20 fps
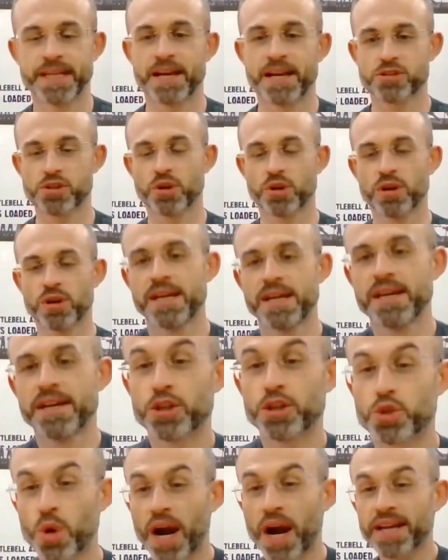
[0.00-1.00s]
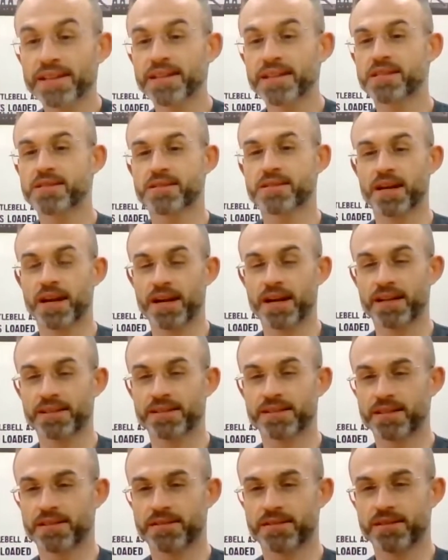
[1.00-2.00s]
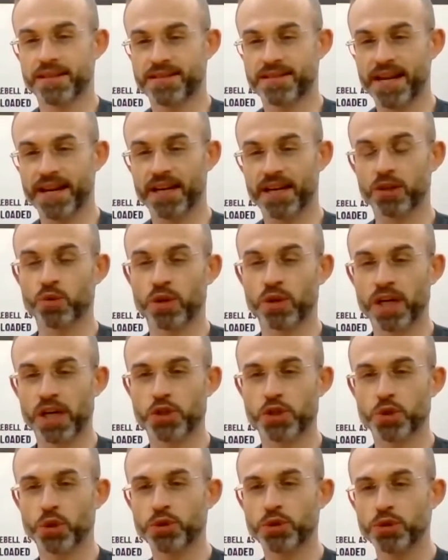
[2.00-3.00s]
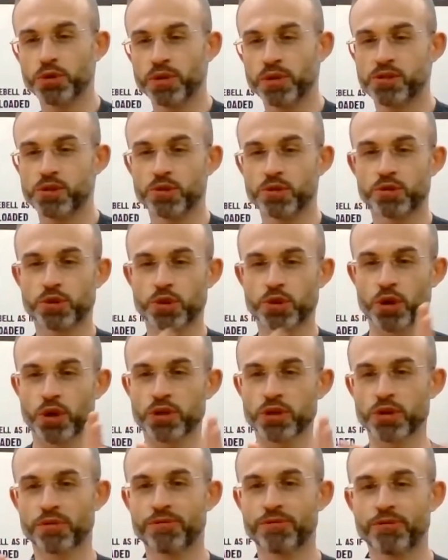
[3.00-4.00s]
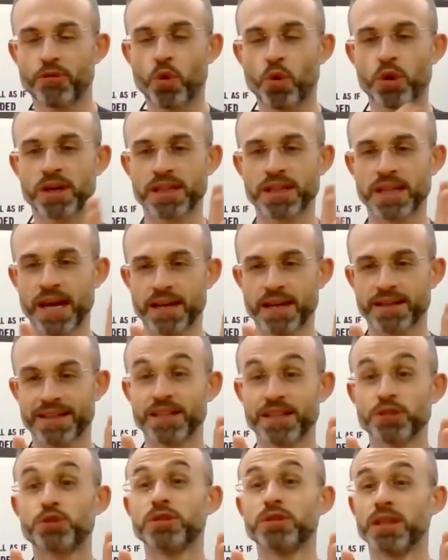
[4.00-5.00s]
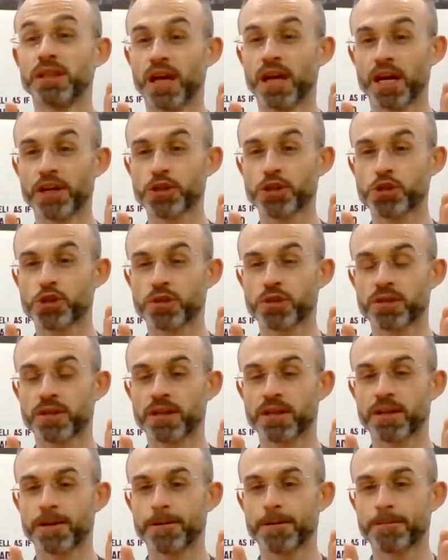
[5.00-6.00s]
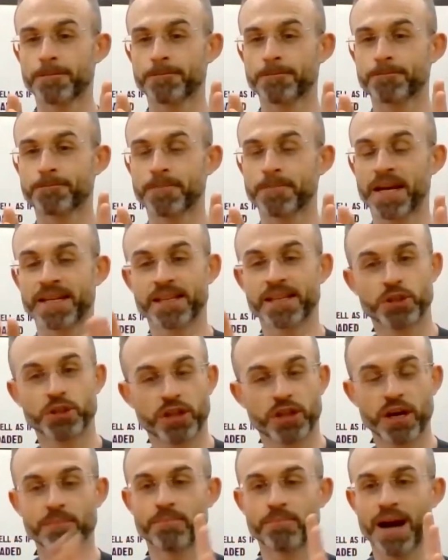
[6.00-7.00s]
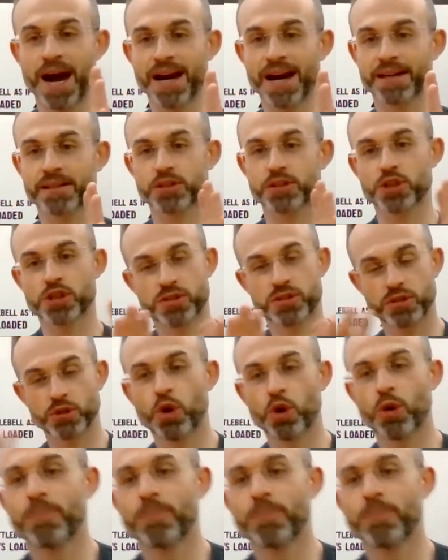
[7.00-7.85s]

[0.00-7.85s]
Yeah, so try this. The second one I showed you is you turn your forward leg into the lunge, and then to come back, just go